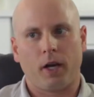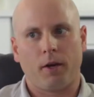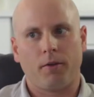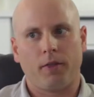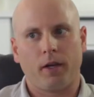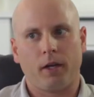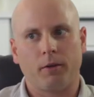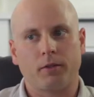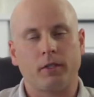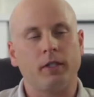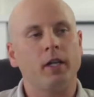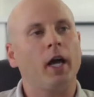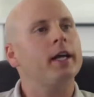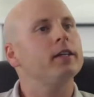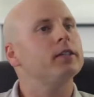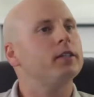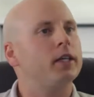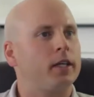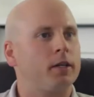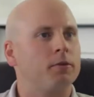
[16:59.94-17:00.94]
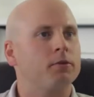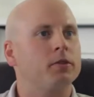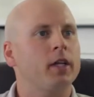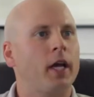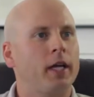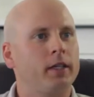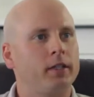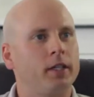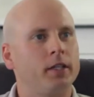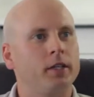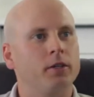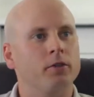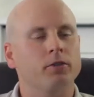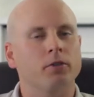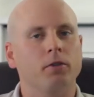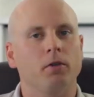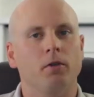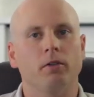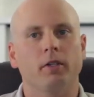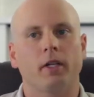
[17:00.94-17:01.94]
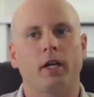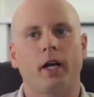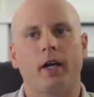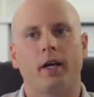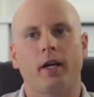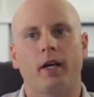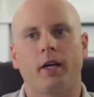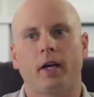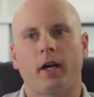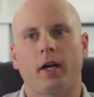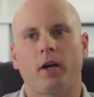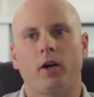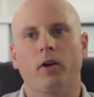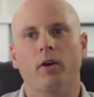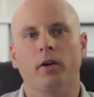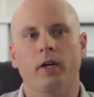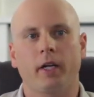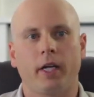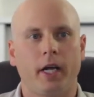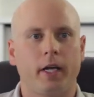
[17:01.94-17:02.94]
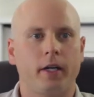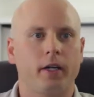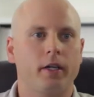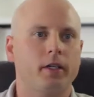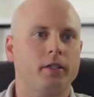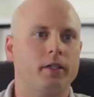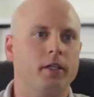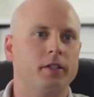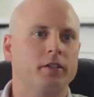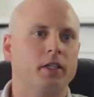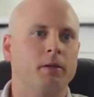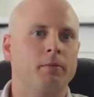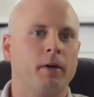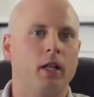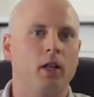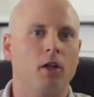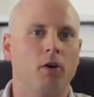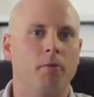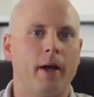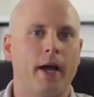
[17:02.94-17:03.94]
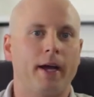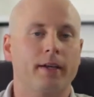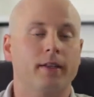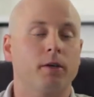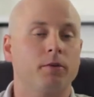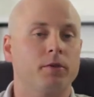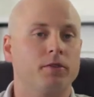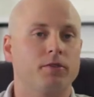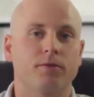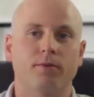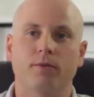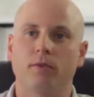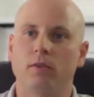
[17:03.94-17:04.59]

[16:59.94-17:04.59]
I think I was 19. I was 19 years old, and I and I herniated a disc in my low back that was